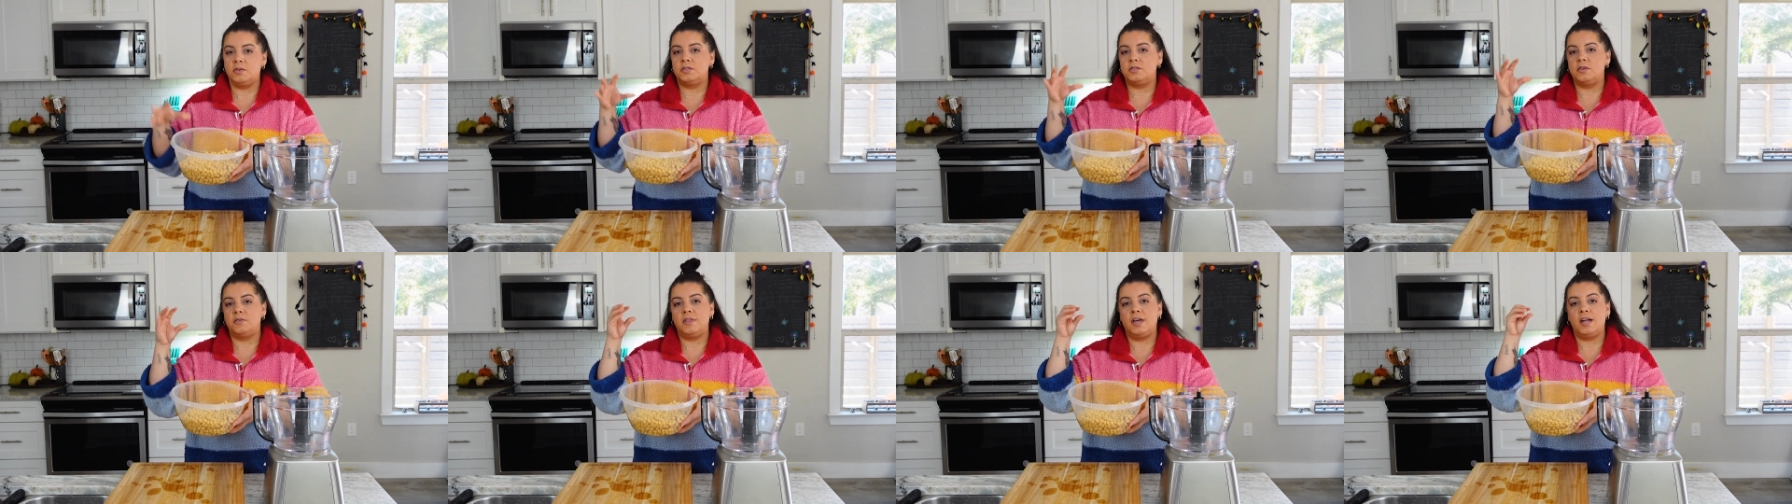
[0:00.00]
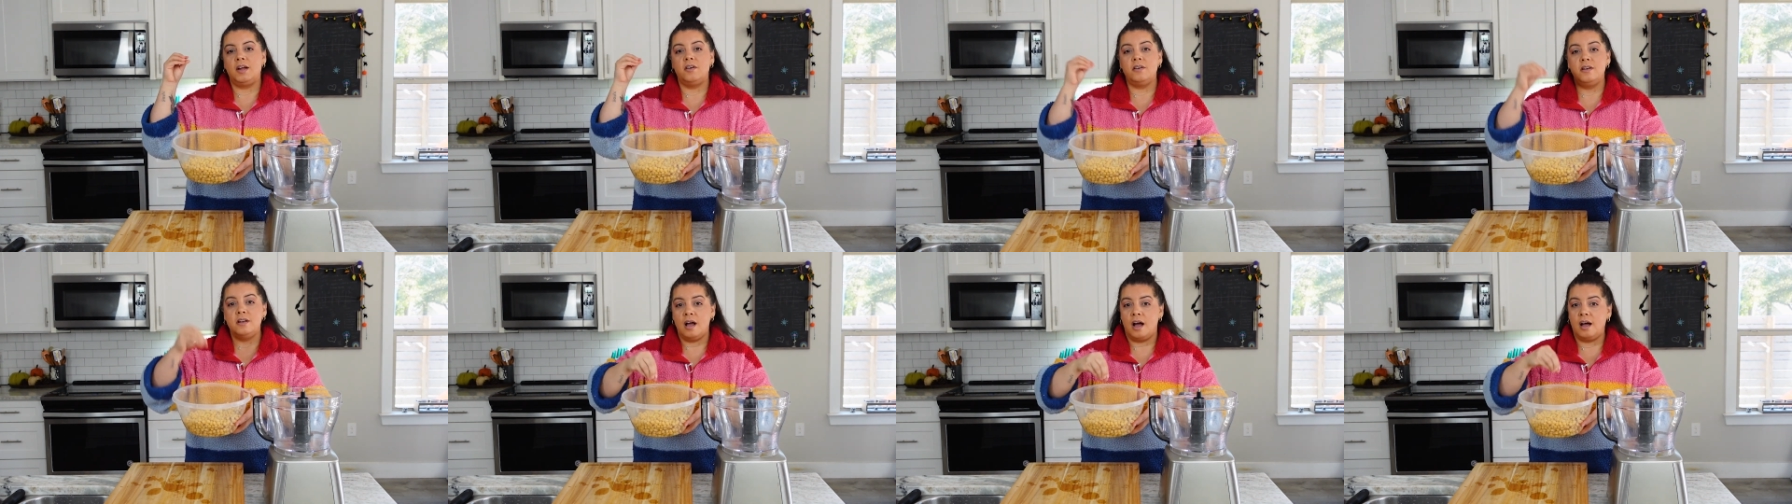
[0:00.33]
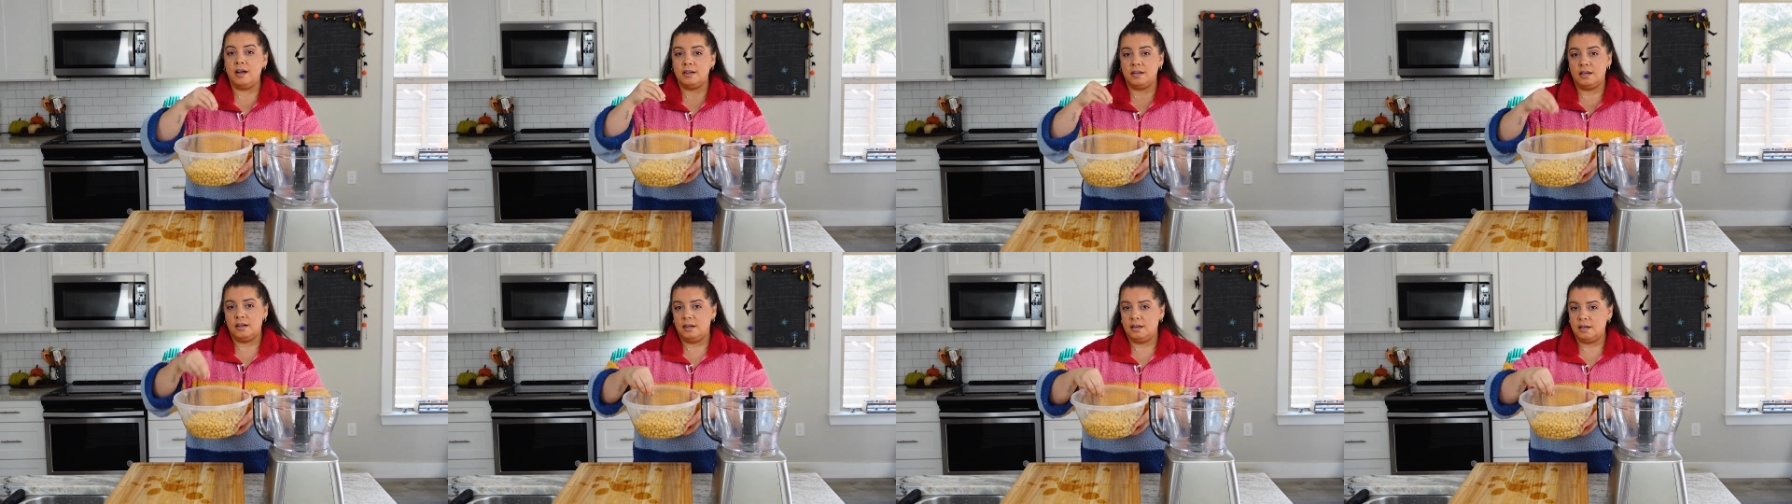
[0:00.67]
So they are
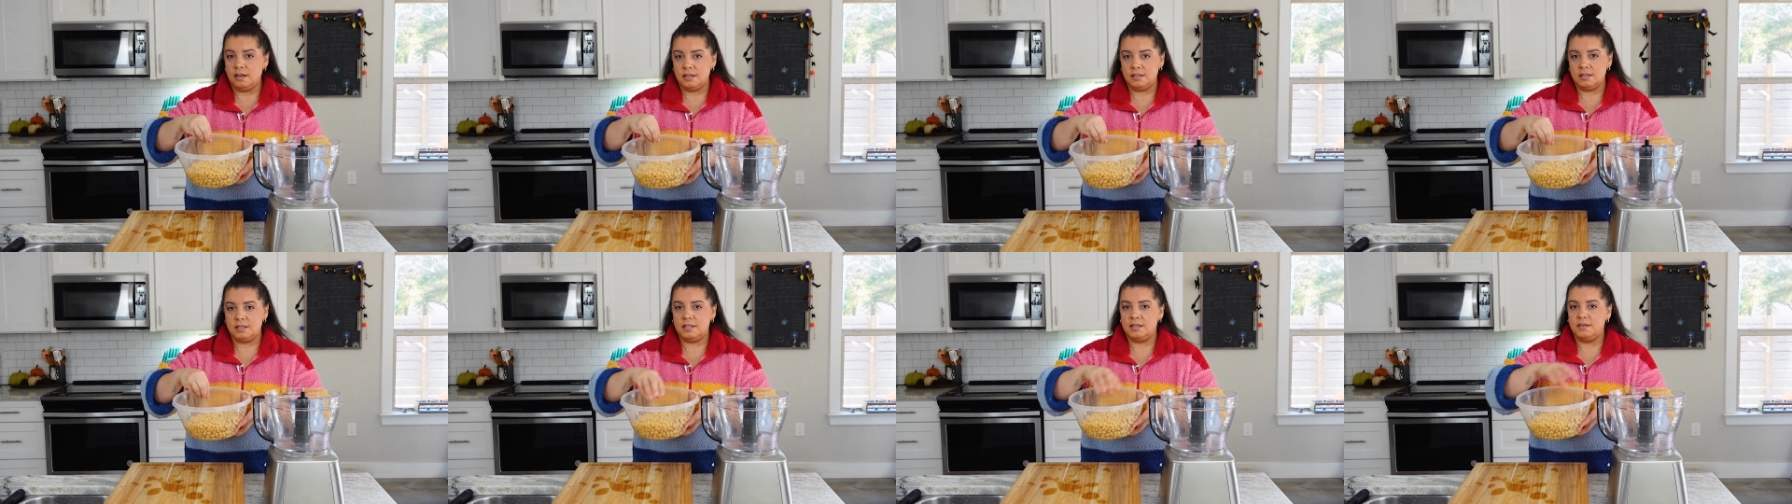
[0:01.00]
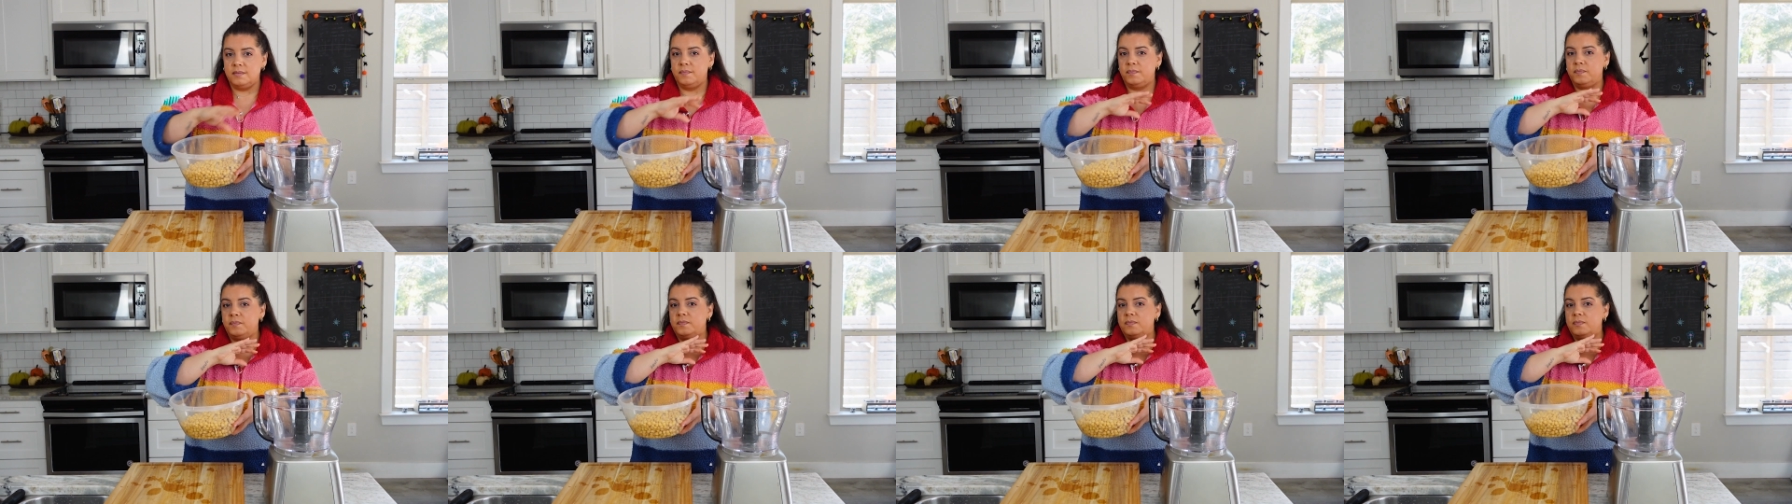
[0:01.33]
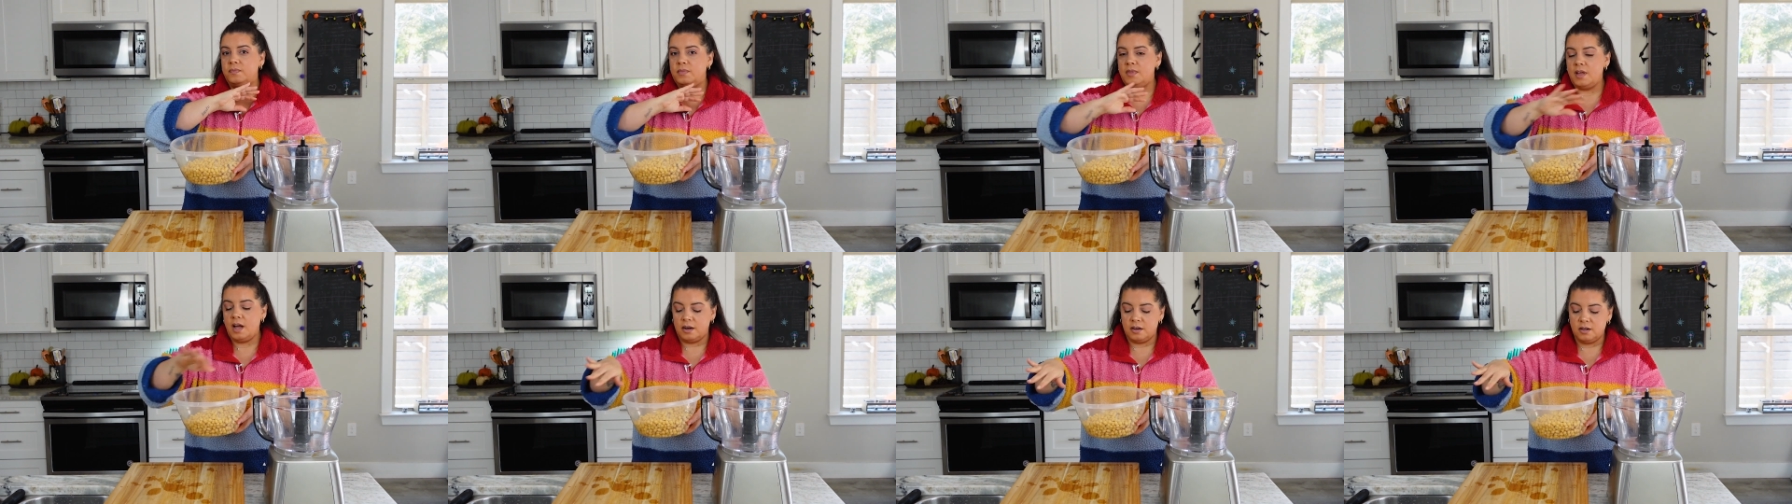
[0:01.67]
not cooked
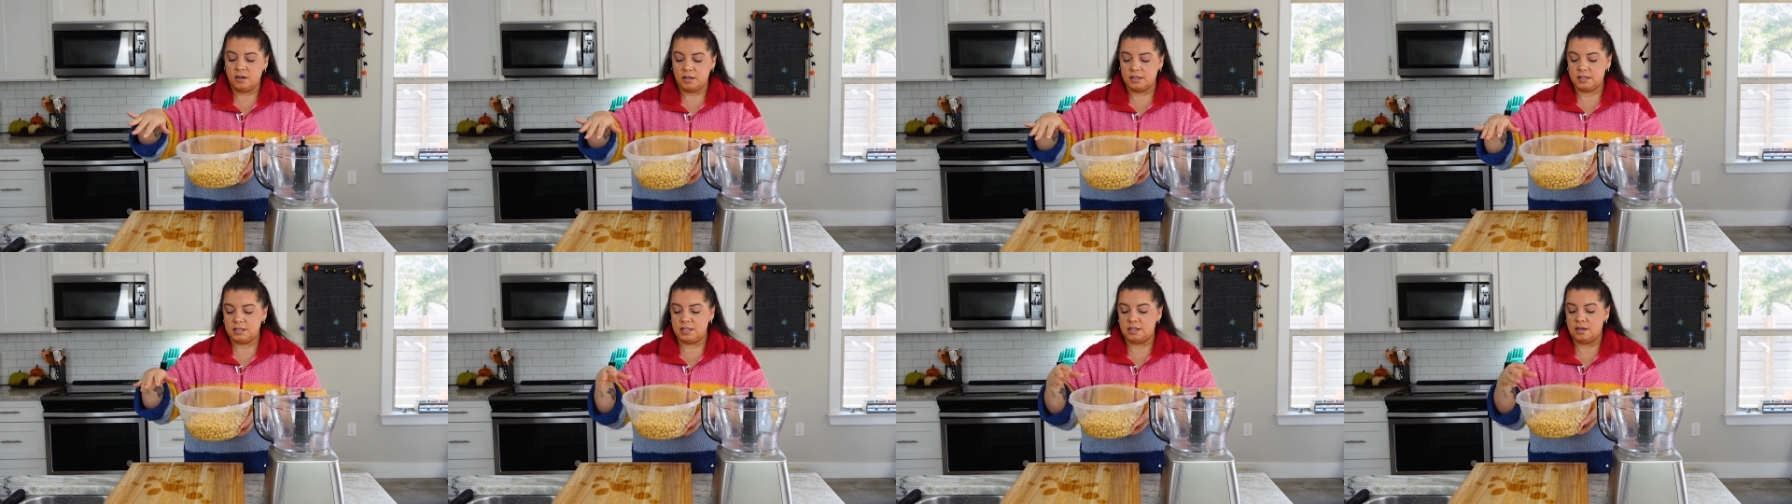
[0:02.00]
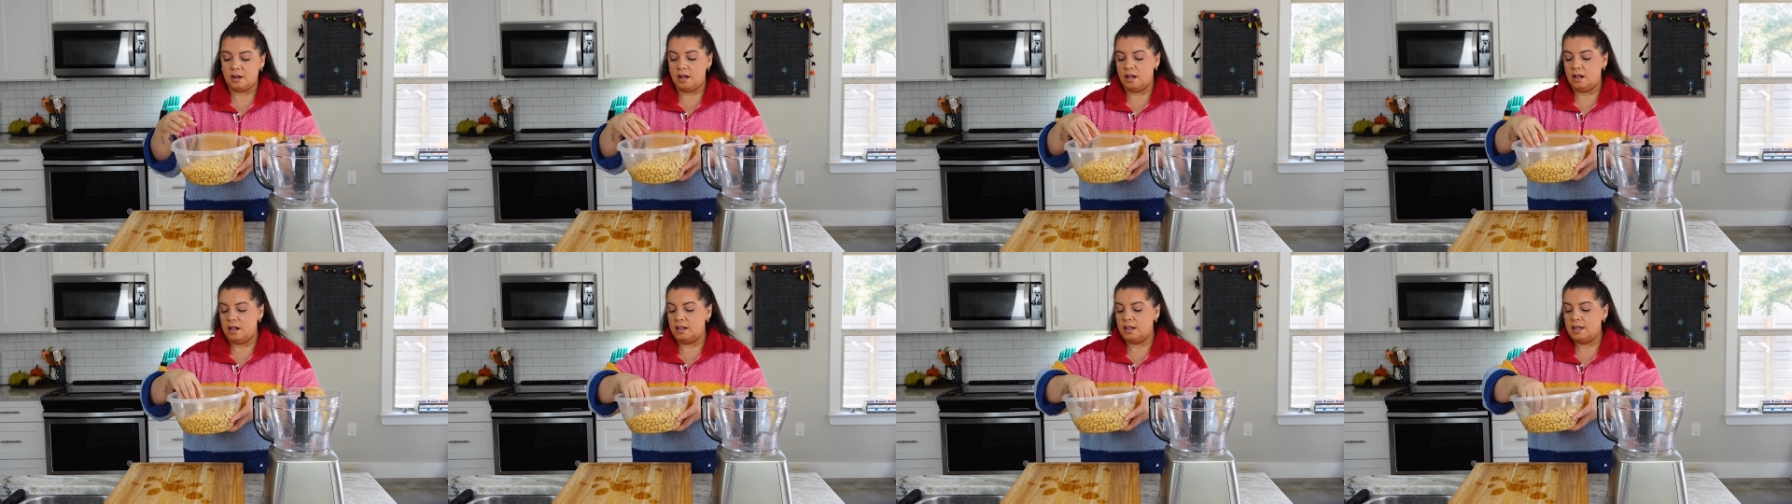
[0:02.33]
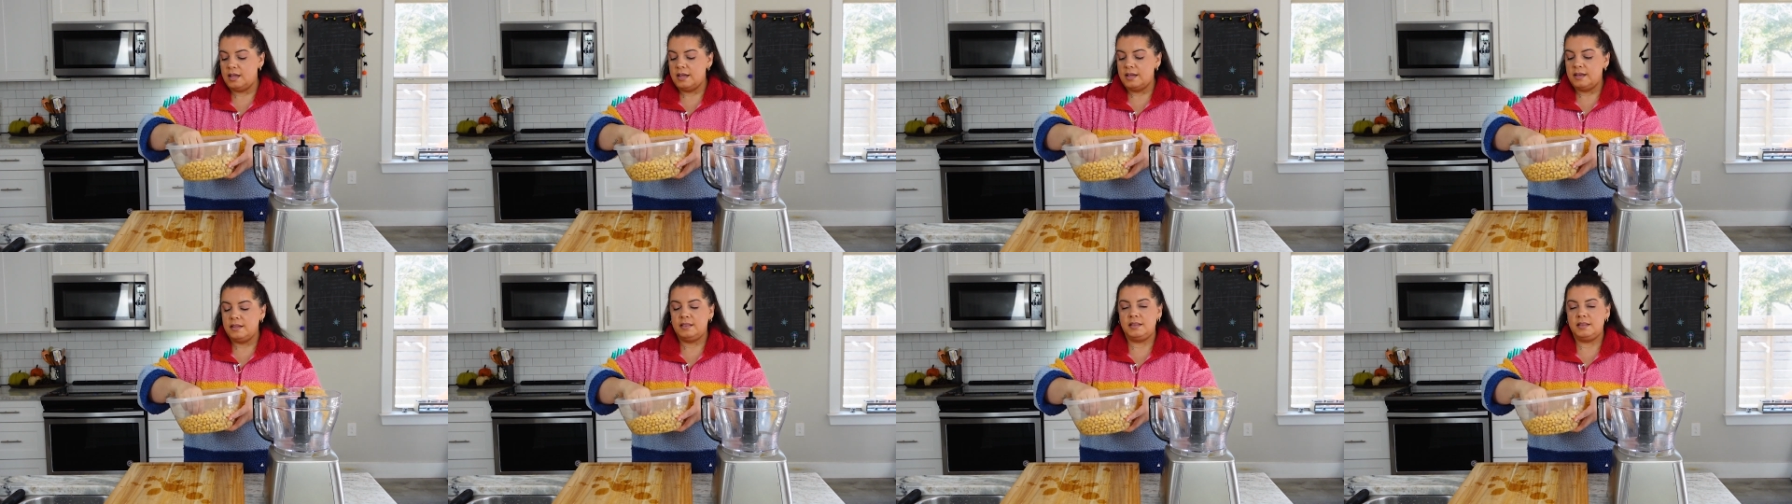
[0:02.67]
at all.